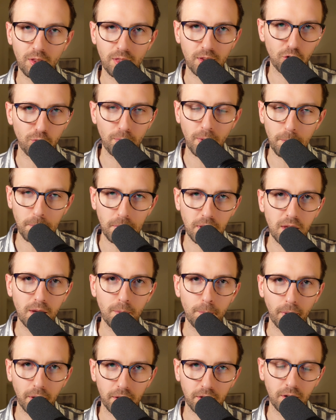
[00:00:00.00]
this may be
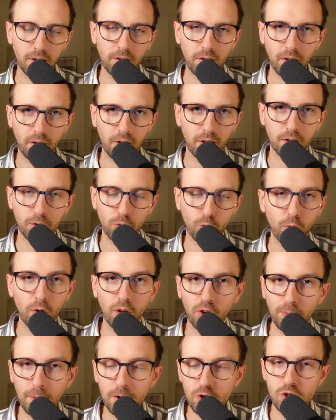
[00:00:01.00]
particularly true,
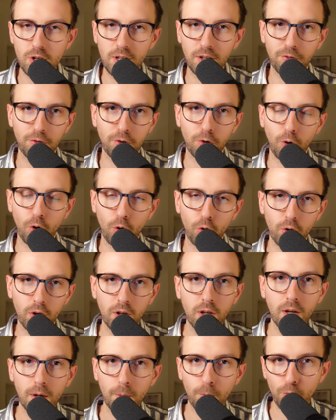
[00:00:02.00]
especially if you own
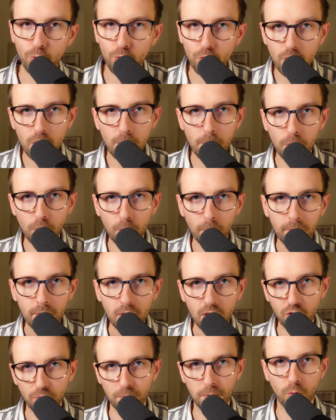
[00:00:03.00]
premium
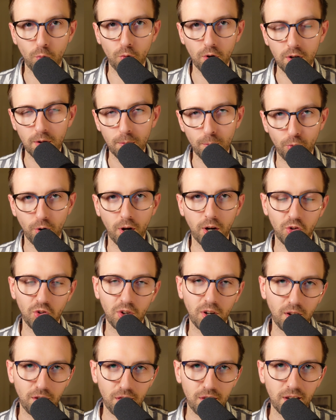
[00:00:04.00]
spirit brands.
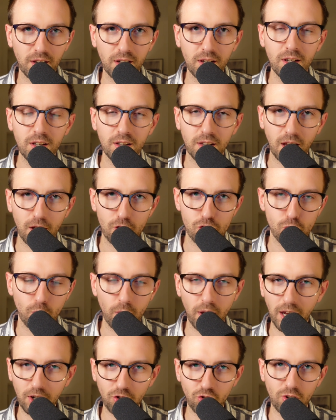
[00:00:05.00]
And I think
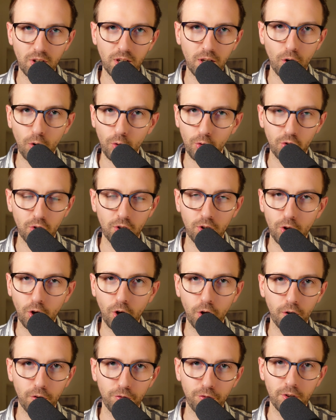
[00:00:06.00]
Diageo actually owns a
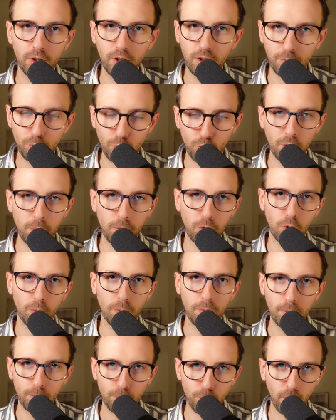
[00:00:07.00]
ton of
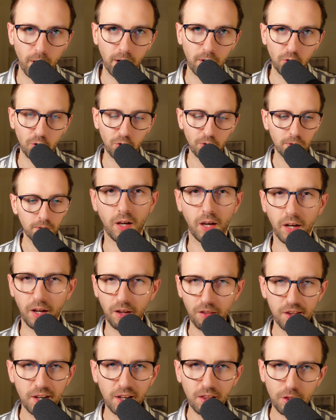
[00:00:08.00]
premium brands. And I
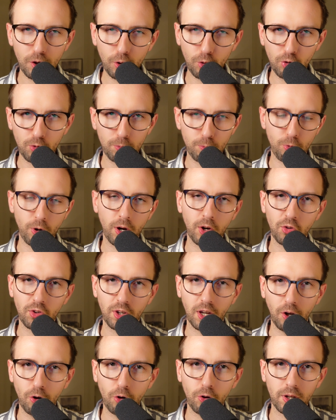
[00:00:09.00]
think those brands
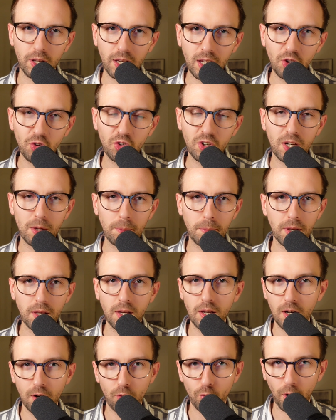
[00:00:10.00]
cannot easily
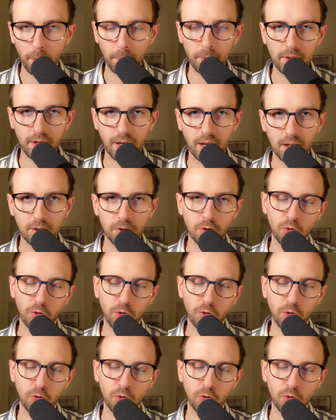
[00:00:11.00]
be replicated.